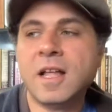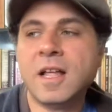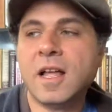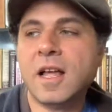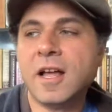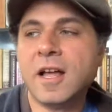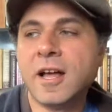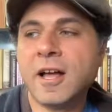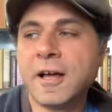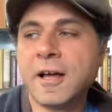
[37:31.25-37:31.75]

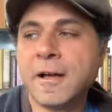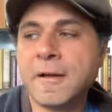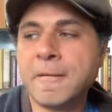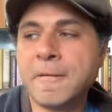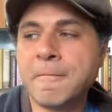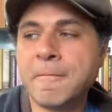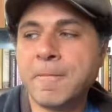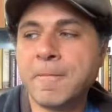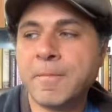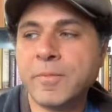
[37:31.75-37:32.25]

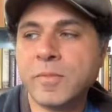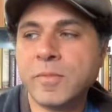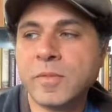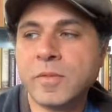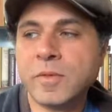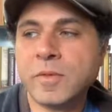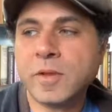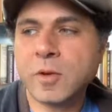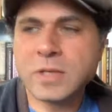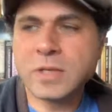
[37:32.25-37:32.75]

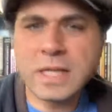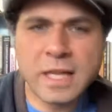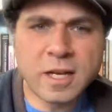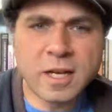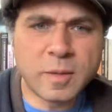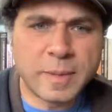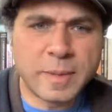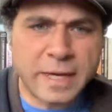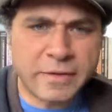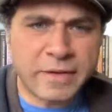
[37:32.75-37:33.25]
there was a
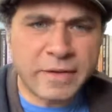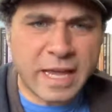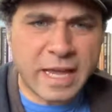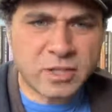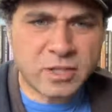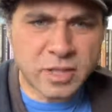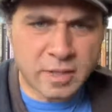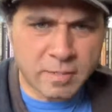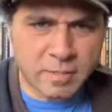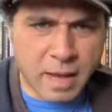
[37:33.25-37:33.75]
little bit of
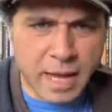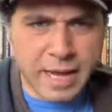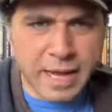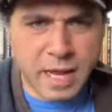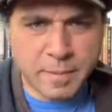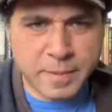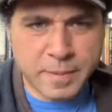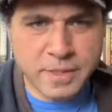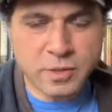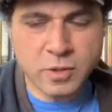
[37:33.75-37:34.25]
edge in
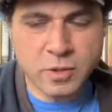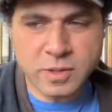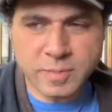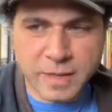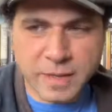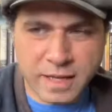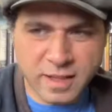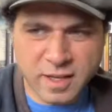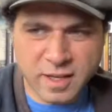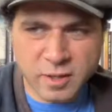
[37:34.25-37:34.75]
my episodes,
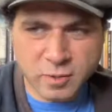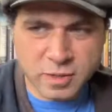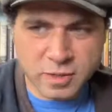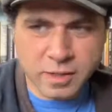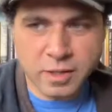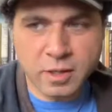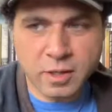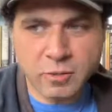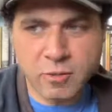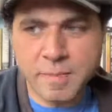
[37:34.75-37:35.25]
but I think it
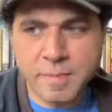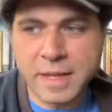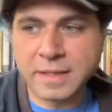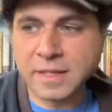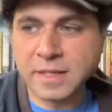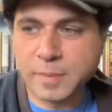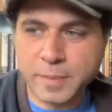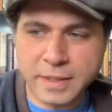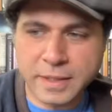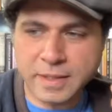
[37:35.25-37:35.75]
was a little
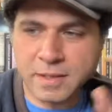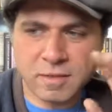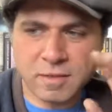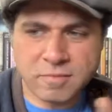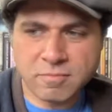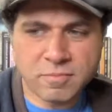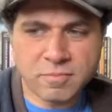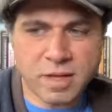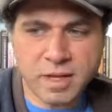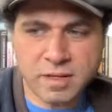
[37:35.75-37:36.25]
romantic, but
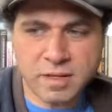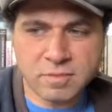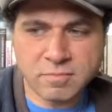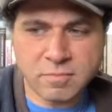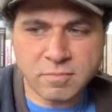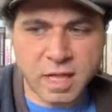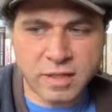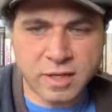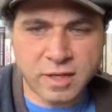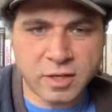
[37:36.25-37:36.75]

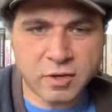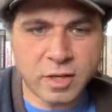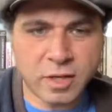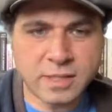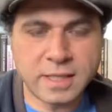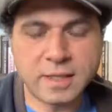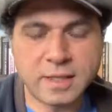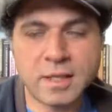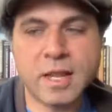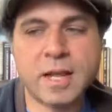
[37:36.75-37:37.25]
nothing
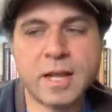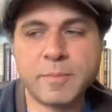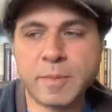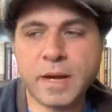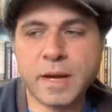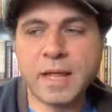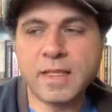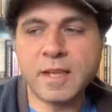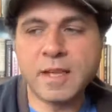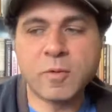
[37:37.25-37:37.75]
crossing the line.
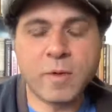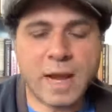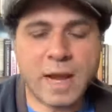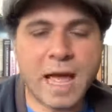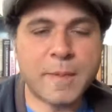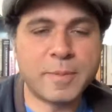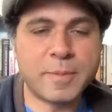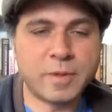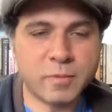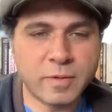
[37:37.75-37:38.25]
But I think what
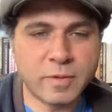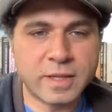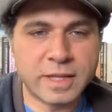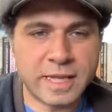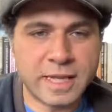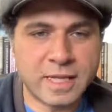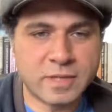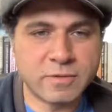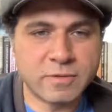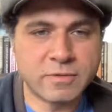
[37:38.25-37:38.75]
happened with
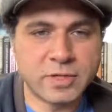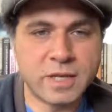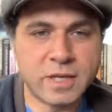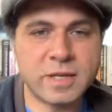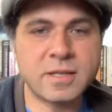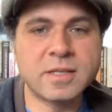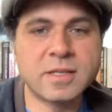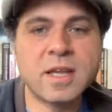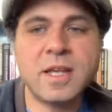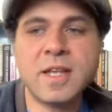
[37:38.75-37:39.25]
the case of
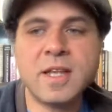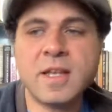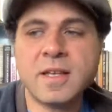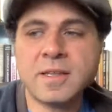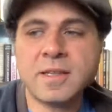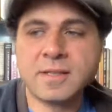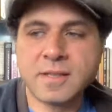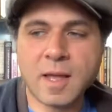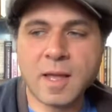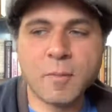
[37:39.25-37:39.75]
Jinn is
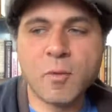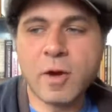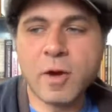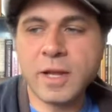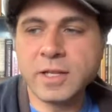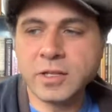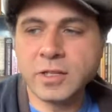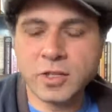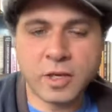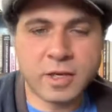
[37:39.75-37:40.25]

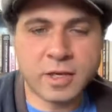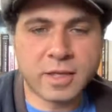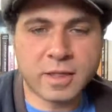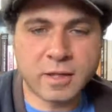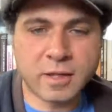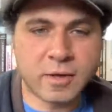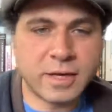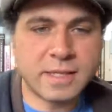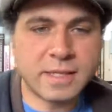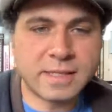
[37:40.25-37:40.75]
someone took
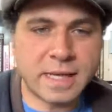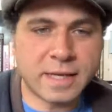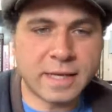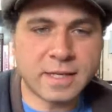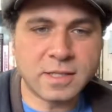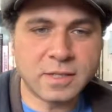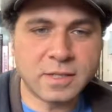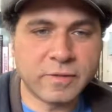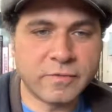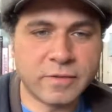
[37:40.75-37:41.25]
30
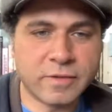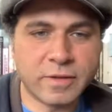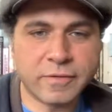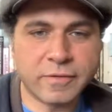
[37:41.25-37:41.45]
seconds of